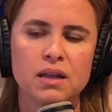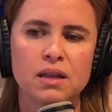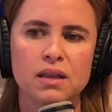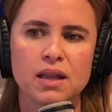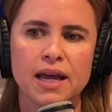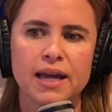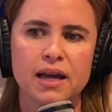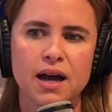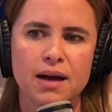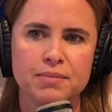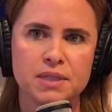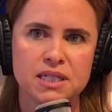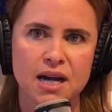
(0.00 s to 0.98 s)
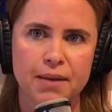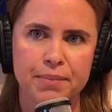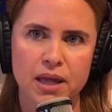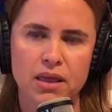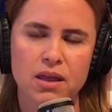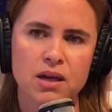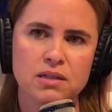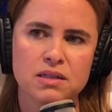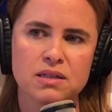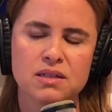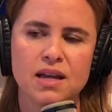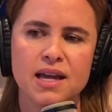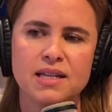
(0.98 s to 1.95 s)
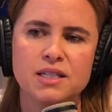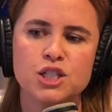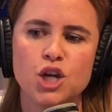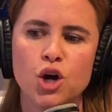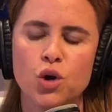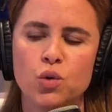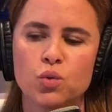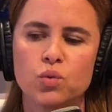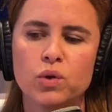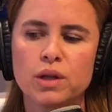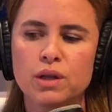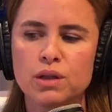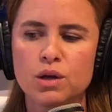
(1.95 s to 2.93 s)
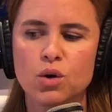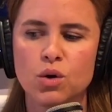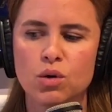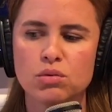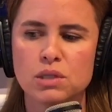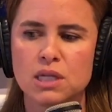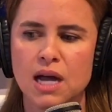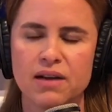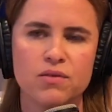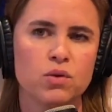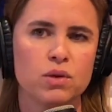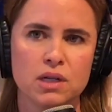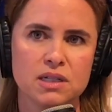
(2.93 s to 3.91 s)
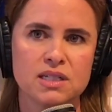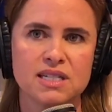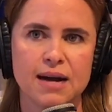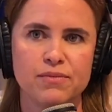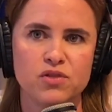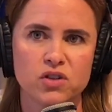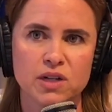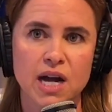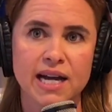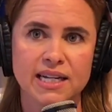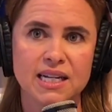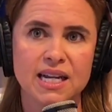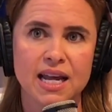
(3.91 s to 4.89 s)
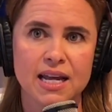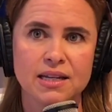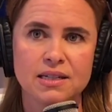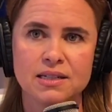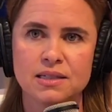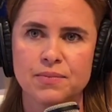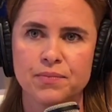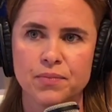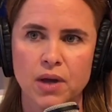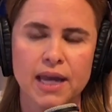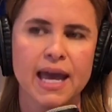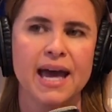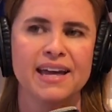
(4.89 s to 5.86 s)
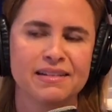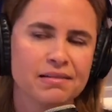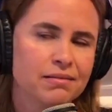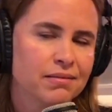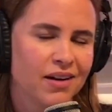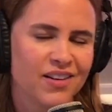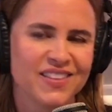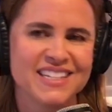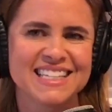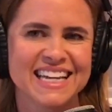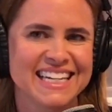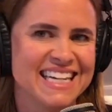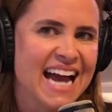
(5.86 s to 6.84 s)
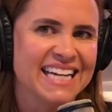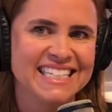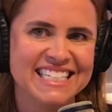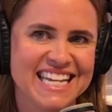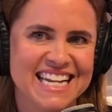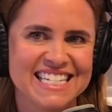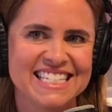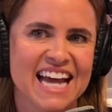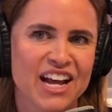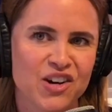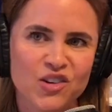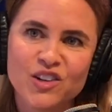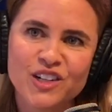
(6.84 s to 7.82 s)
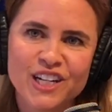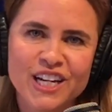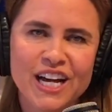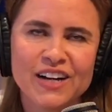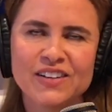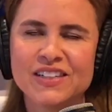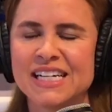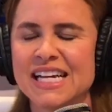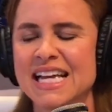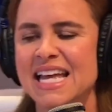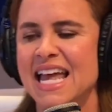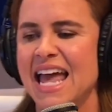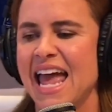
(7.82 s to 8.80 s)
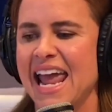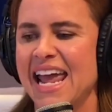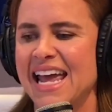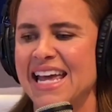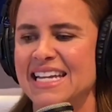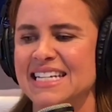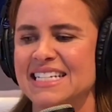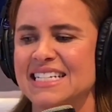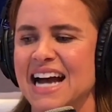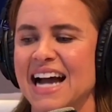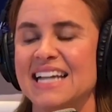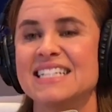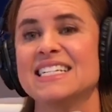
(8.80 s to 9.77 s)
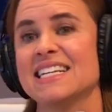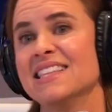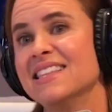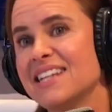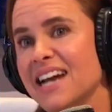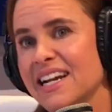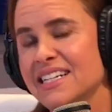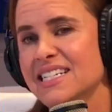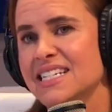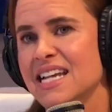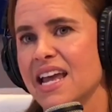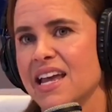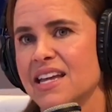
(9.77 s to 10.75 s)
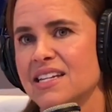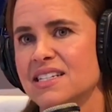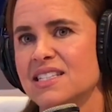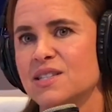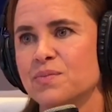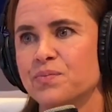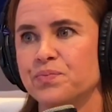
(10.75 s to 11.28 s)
Like I'm stopping this. And so really the goal was kind of only to stop for 90 days again on this like 90-day cycle, and I did the 90 days